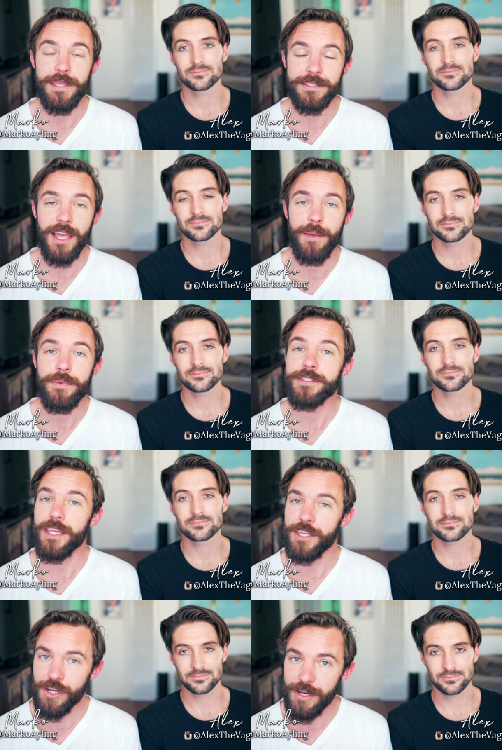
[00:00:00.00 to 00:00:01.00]
Speaker 1: in the meantime,
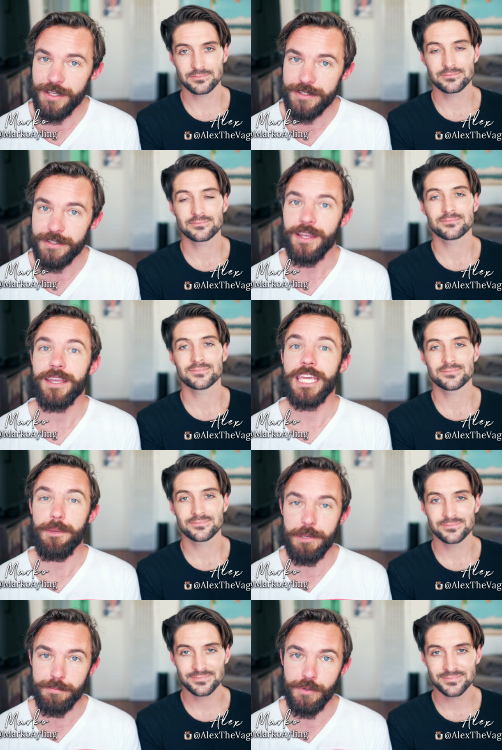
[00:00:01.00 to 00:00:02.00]
stay curious,
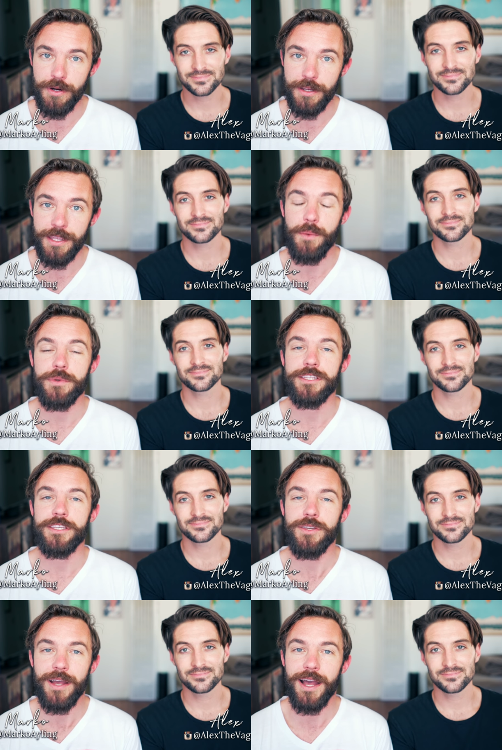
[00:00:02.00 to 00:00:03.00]
keep exploring, and we'll
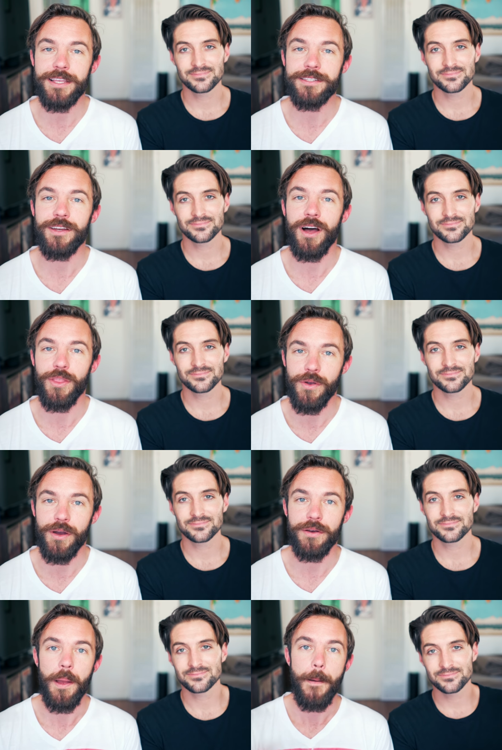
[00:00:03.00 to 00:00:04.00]
see you guys on the
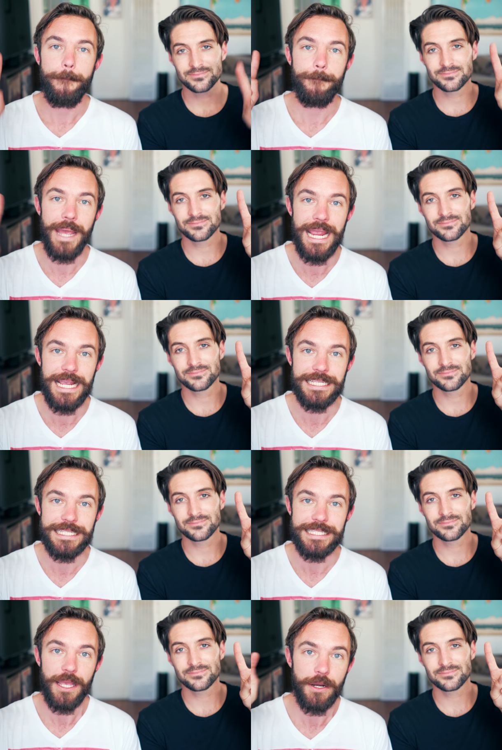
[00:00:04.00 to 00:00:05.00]
road.
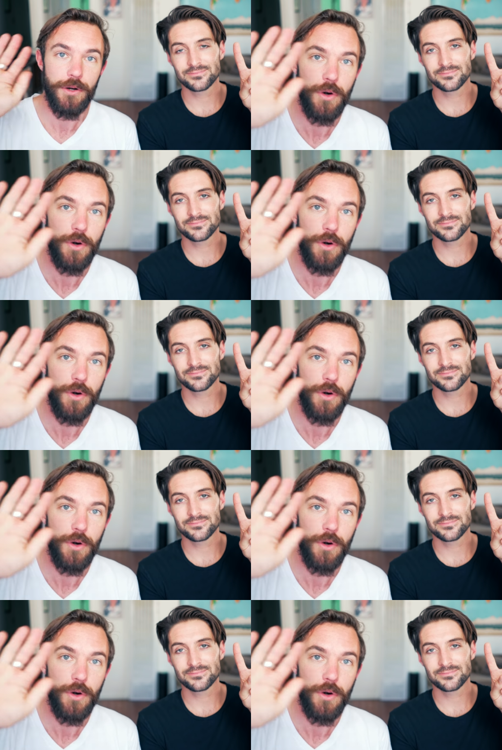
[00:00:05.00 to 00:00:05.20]
Peace.